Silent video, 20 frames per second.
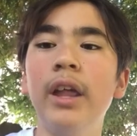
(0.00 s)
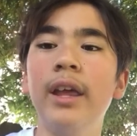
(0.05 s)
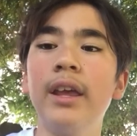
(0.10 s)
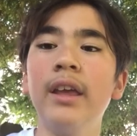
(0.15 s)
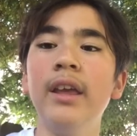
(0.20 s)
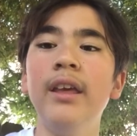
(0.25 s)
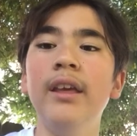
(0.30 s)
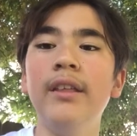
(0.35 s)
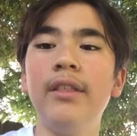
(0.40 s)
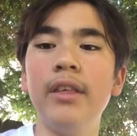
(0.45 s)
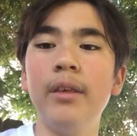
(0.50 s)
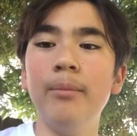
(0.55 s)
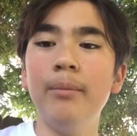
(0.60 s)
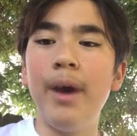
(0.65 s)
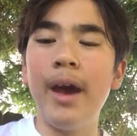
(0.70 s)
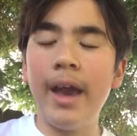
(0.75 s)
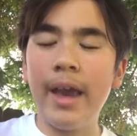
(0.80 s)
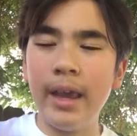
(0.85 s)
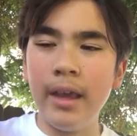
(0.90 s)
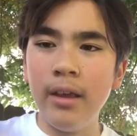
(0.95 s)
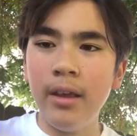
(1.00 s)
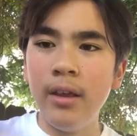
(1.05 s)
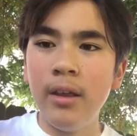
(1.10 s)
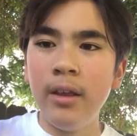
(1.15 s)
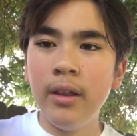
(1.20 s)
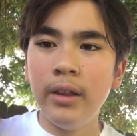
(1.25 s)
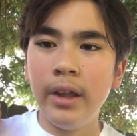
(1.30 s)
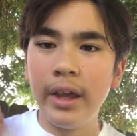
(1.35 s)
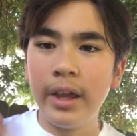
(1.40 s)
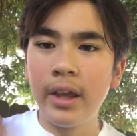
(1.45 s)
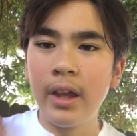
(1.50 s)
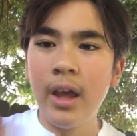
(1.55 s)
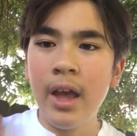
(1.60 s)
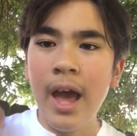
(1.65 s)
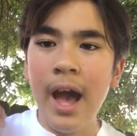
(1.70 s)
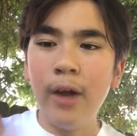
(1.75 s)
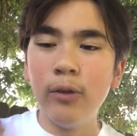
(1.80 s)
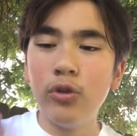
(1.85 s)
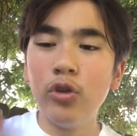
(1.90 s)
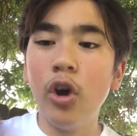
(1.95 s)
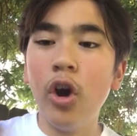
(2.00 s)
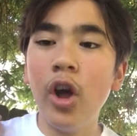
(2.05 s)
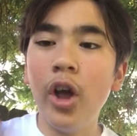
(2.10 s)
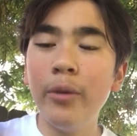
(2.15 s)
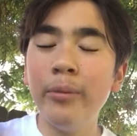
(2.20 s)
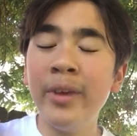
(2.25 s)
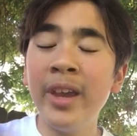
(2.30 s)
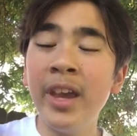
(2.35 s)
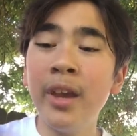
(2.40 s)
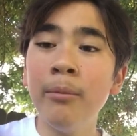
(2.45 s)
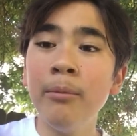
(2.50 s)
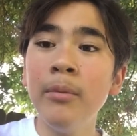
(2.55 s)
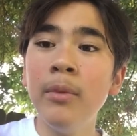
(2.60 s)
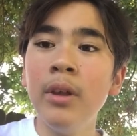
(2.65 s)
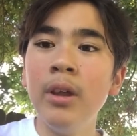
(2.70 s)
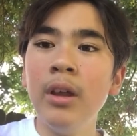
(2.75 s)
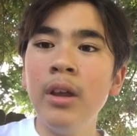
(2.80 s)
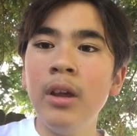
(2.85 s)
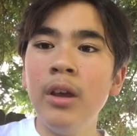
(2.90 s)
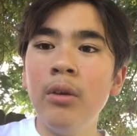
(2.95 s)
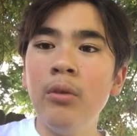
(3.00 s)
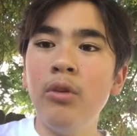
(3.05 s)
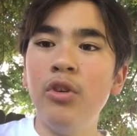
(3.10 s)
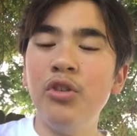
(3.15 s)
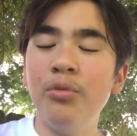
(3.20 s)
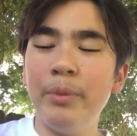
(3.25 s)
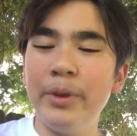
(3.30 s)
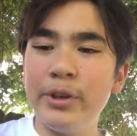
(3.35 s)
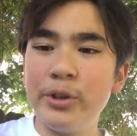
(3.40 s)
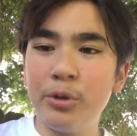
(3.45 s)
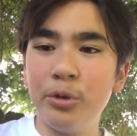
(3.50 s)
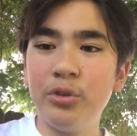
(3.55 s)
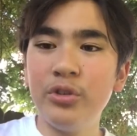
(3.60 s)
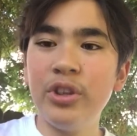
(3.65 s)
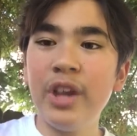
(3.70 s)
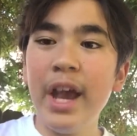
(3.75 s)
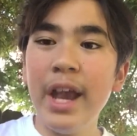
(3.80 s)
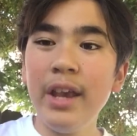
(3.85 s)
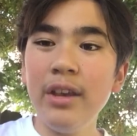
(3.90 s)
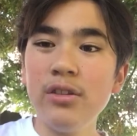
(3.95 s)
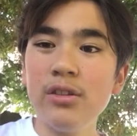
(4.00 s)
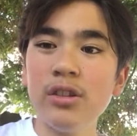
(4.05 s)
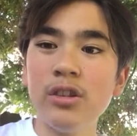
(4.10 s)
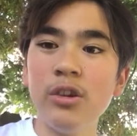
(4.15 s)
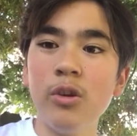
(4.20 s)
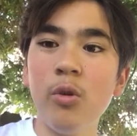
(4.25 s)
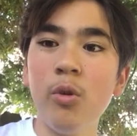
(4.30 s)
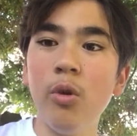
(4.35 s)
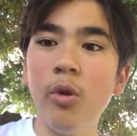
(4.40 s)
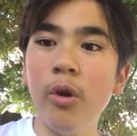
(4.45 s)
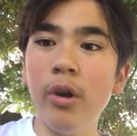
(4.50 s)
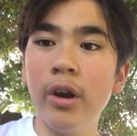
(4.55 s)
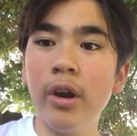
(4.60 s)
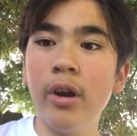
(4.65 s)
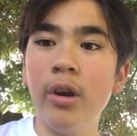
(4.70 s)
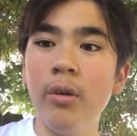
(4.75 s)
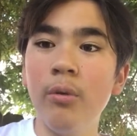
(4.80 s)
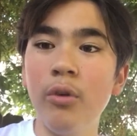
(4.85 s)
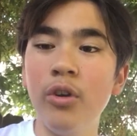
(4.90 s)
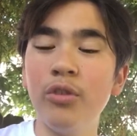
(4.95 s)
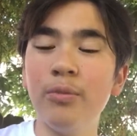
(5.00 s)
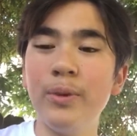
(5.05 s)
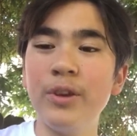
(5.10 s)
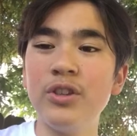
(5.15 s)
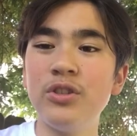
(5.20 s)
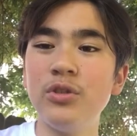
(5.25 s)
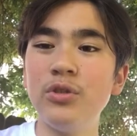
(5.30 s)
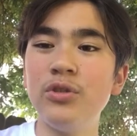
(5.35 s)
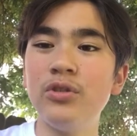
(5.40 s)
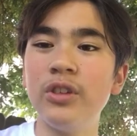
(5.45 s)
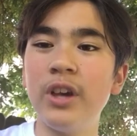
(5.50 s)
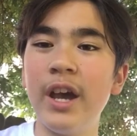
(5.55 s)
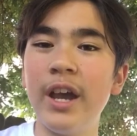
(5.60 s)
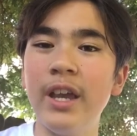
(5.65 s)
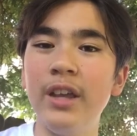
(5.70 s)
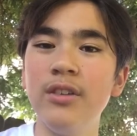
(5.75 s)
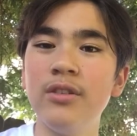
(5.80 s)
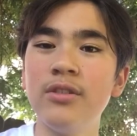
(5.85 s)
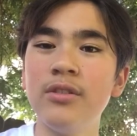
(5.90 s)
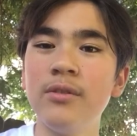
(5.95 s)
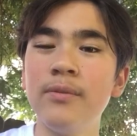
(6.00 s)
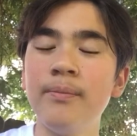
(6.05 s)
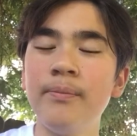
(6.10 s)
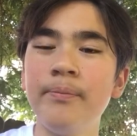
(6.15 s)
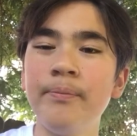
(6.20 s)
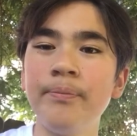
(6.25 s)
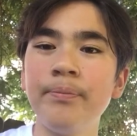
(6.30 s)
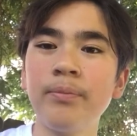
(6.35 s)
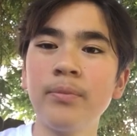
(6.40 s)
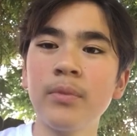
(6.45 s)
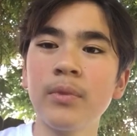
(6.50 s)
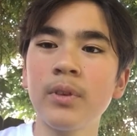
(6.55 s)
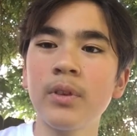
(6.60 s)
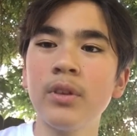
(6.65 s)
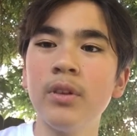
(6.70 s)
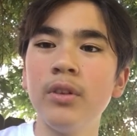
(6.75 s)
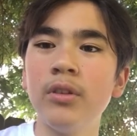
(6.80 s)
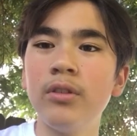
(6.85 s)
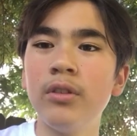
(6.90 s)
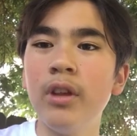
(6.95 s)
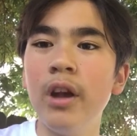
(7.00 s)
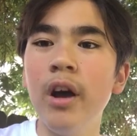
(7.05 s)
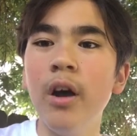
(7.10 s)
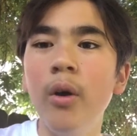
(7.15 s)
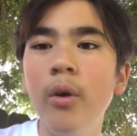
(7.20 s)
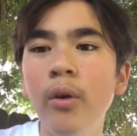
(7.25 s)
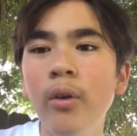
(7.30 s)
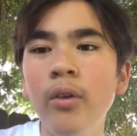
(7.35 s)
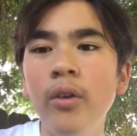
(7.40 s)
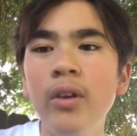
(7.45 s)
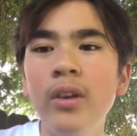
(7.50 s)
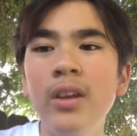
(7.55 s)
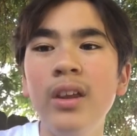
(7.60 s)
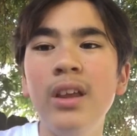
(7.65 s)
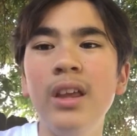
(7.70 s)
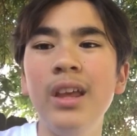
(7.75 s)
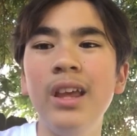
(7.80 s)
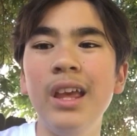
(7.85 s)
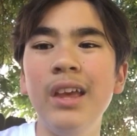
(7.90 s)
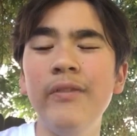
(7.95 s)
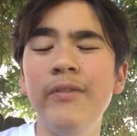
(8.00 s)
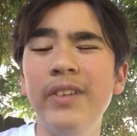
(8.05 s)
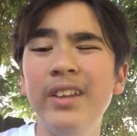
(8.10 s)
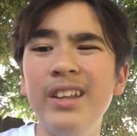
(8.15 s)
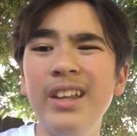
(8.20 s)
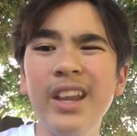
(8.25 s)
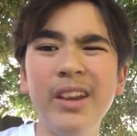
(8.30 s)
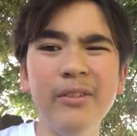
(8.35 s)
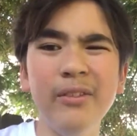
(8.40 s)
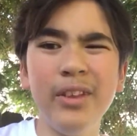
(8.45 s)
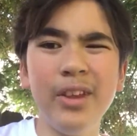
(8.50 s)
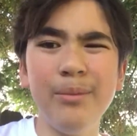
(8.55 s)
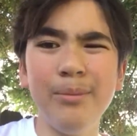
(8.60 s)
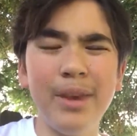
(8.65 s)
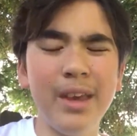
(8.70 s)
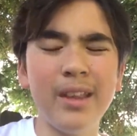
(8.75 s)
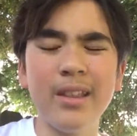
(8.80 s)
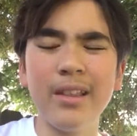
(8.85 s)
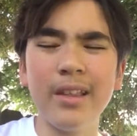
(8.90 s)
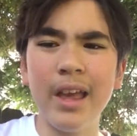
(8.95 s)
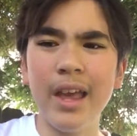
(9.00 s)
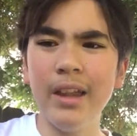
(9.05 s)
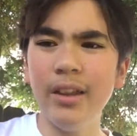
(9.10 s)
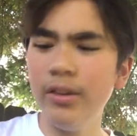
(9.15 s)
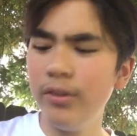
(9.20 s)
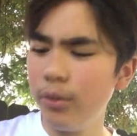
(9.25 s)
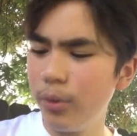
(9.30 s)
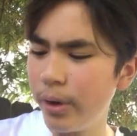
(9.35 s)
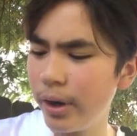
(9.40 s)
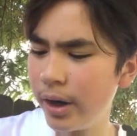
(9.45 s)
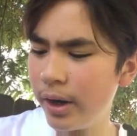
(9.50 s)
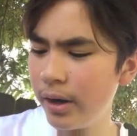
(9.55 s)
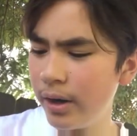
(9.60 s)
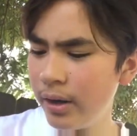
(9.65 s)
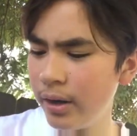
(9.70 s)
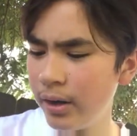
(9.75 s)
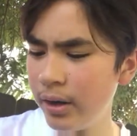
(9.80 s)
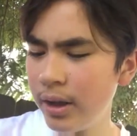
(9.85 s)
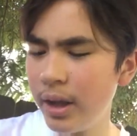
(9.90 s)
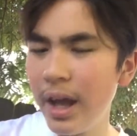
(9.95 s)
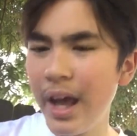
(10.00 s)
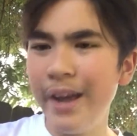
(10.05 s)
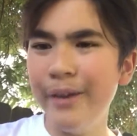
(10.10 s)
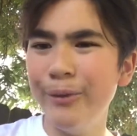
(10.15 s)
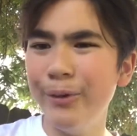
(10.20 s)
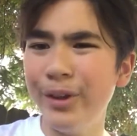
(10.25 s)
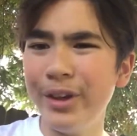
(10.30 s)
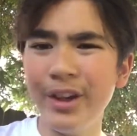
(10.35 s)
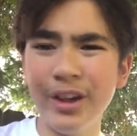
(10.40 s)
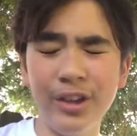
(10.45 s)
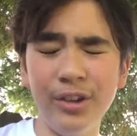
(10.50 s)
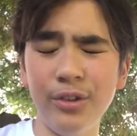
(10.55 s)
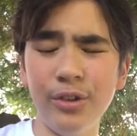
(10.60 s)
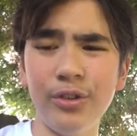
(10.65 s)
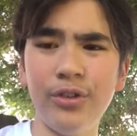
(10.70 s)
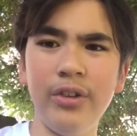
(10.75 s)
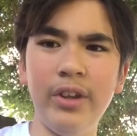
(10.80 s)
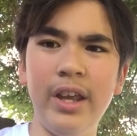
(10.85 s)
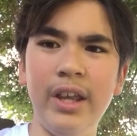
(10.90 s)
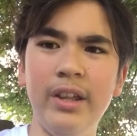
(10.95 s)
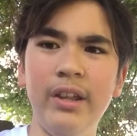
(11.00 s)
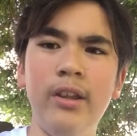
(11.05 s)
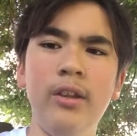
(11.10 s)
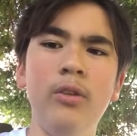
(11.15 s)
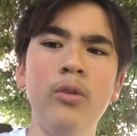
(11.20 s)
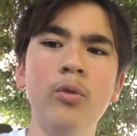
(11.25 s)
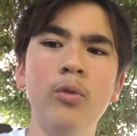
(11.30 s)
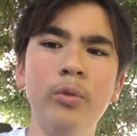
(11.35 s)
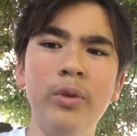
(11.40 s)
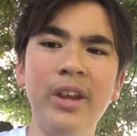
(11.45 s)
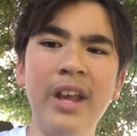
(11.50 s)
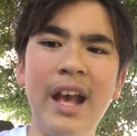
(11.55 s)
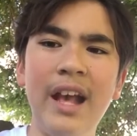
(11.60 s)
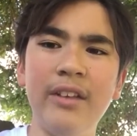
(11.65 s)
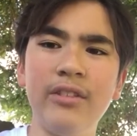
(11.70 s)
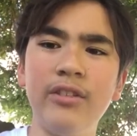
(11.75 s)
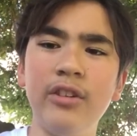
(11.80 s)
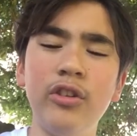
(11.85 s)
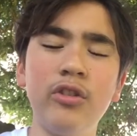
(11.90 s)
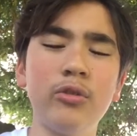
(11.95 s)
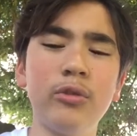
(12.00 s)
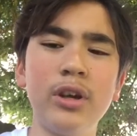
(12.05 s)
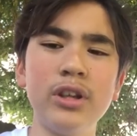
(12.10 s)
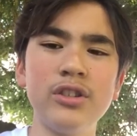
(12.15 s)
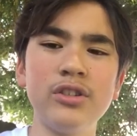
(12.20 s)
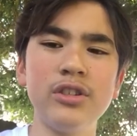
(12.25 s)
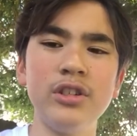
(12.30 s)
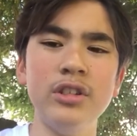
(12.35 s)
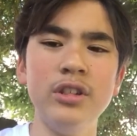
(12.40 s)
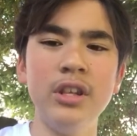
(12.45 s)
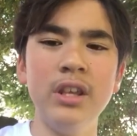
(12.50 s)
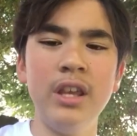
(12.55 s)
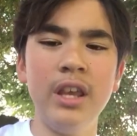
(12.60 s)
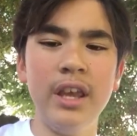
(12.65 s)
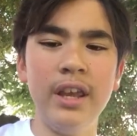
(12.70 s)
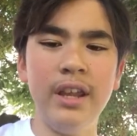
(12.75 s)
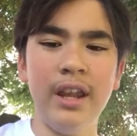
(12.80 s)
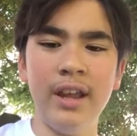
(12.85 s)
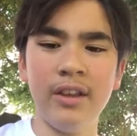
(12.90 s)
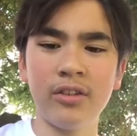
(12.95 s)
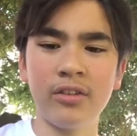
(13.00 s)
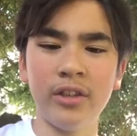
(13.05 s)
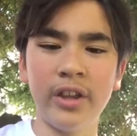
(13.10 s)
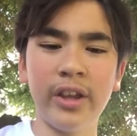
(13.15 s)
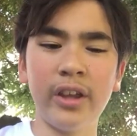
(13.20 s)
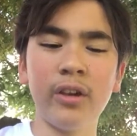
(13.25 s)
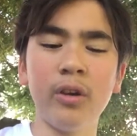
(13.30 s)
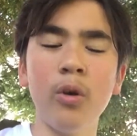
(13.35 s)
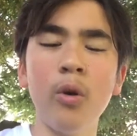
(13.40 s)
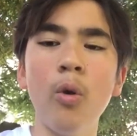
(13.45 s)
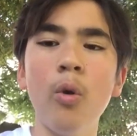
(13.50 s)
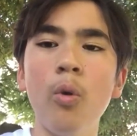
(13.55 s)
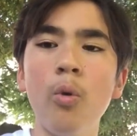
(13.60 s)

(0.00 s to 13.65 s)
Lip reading: like, is it my, like, how tall am I? What is my shirt size? Or what is my shoe size? So, if it didn't really make sense, or I didn't really understand it, re-ask this question and ask, like,